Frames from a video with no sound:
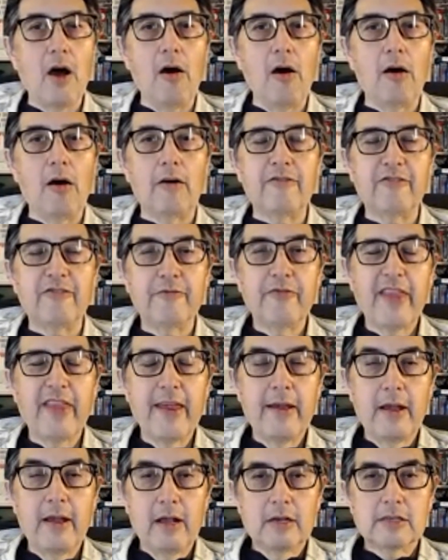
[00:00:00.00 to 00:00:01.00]
off
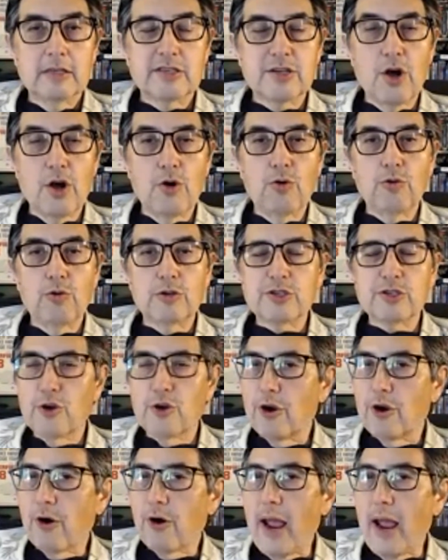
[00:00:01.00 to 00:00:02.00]
so, so
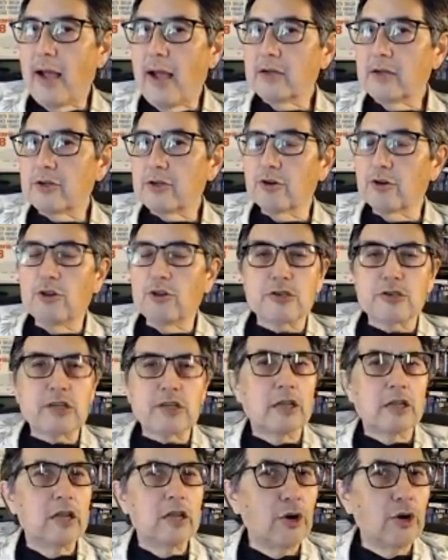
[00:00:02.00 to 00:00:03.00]
your actor looks a
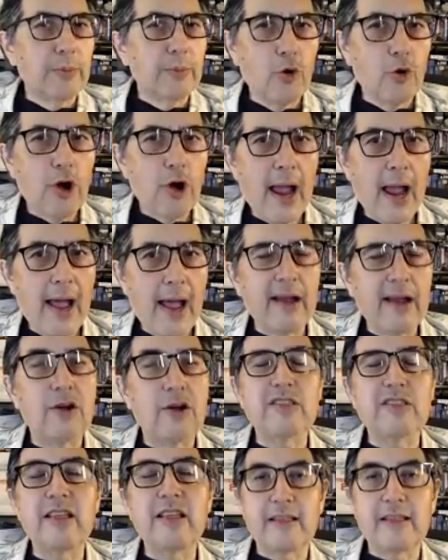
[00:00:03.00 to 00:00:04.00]
little more
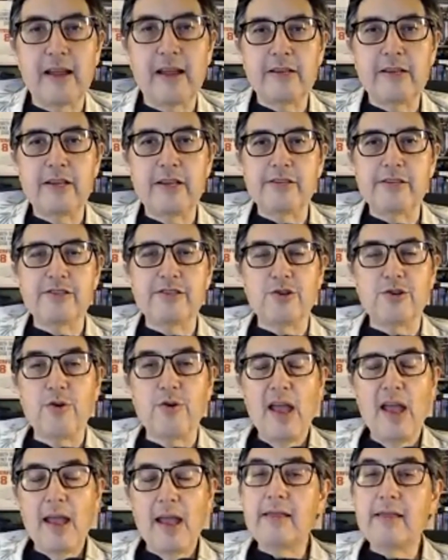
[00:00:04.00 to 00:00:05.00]
haggard than they need to.
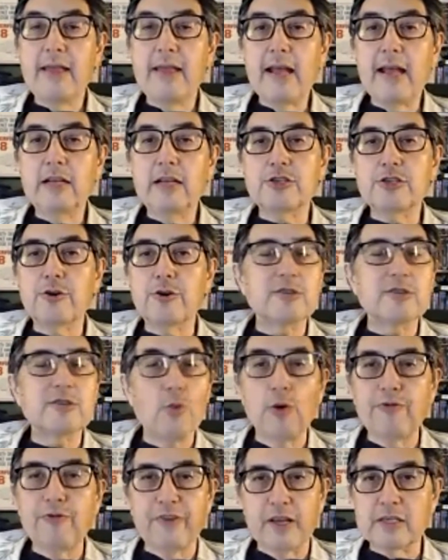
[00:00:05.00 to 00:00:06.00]
And the answer is
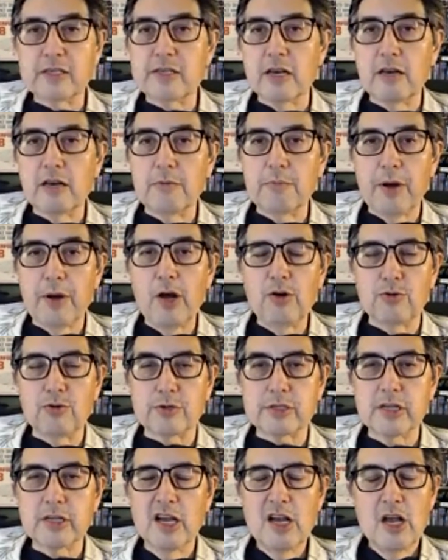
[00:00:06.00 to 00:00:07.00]
we'll fix it in
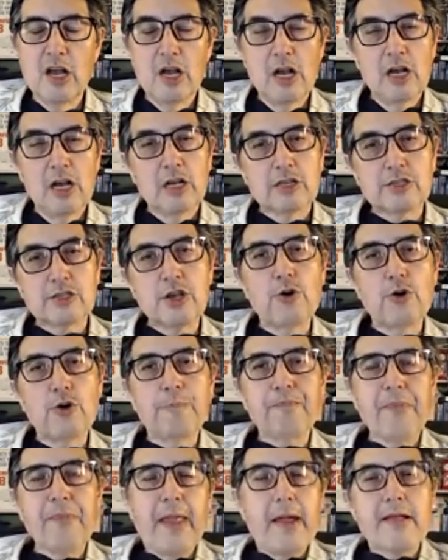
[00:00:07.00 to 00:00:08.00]
post.
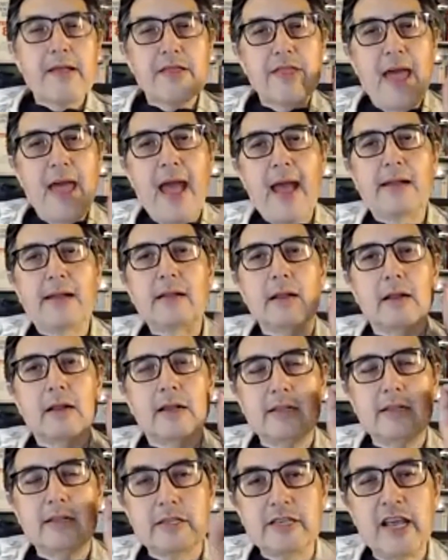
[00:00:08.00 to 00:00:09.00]
So that
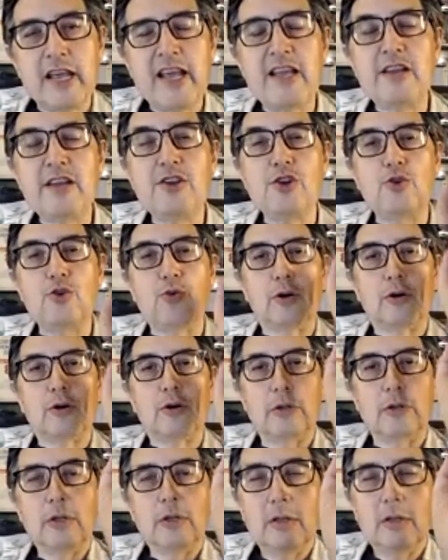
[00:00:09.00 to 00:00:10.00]

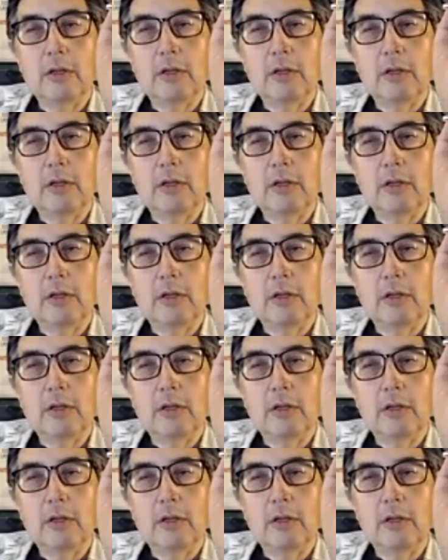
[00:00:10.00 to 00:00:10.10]
continual